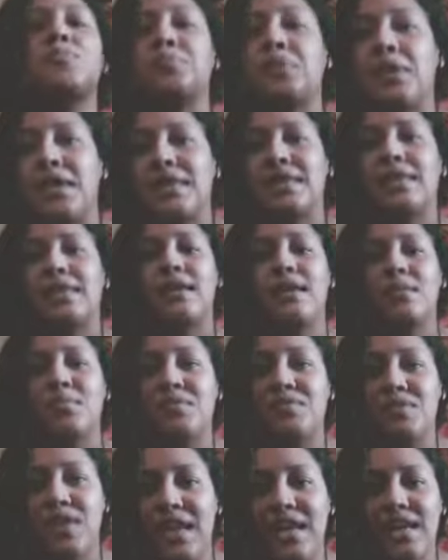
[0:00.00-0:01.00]
playing the game
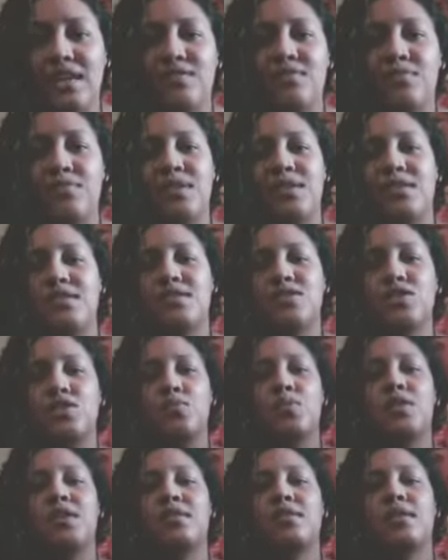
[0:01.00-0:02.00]
of life
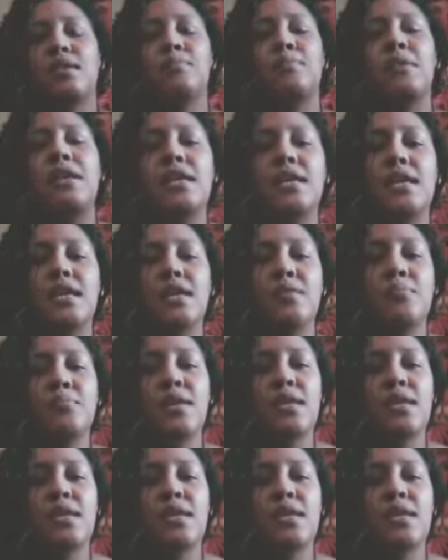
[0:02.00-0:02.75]
with competing,